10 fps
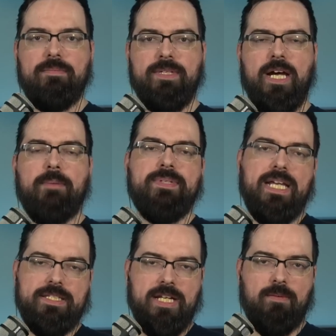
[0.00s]

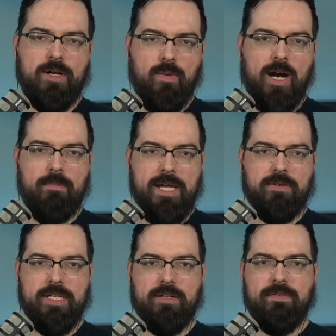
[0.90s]
updates not require
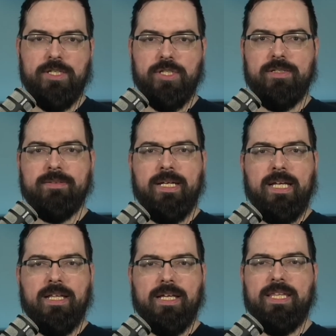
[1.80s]
manual intervention.
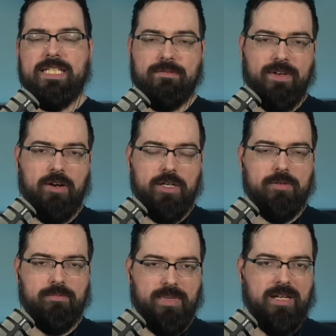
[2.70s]
Like that's a very
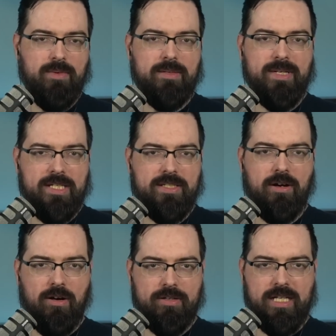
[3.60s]
big one because
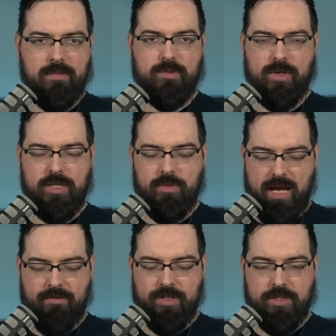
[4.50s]
there are times where you
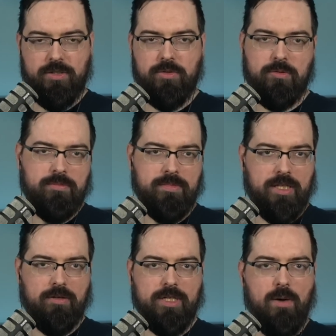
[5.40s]
have to do,
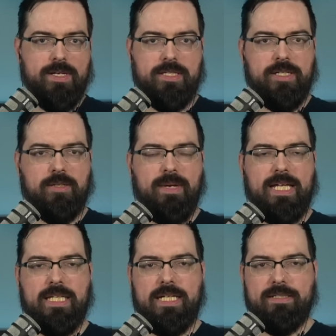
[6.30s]
go into the
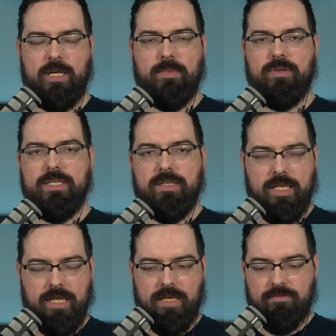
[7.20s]
command line and terminal and
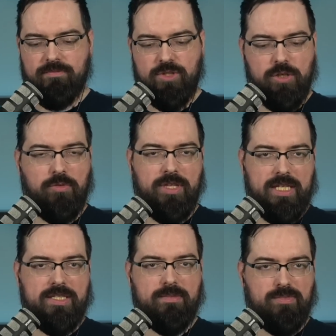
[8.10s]
do
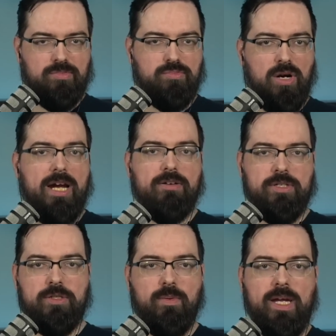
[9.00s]
things prior
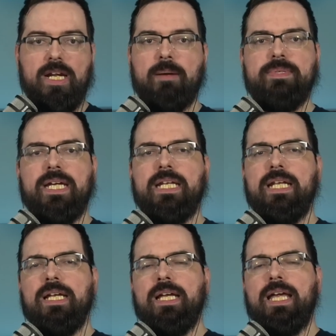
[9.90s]
to doing an update.
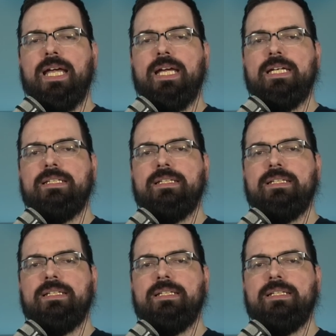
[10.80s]
And